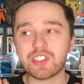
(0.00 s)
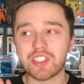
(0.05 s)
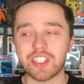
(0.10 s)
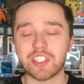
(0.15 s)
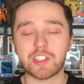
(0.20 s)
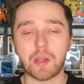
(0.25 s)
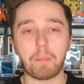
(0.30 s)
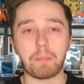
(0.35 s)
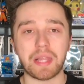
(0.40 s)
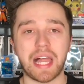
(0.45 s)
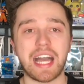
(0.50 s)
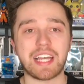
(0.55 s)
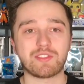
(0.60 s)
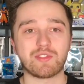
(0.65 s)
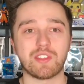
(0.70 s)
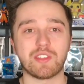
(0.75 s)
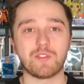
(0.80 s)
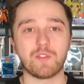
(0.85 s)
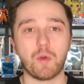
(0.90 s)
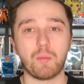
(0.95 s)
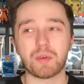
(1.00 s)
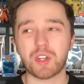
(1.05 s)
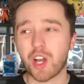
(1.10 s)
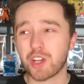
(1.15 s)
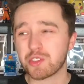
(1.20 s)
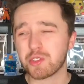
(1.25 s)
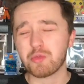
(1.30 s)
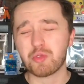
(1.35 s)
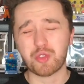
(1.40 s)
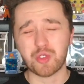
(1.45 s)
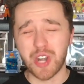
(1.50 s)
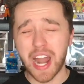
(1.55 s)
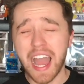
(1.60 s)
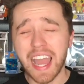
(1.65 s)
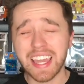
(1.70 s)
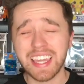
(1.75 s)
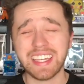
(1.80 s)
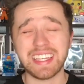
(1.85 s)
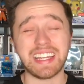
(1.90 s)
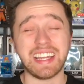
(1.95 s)
such a blast with this film but also
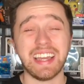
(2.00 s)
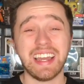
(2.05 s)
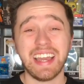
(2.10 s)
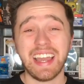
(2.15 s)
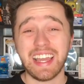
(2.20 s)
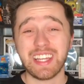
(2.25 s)
crying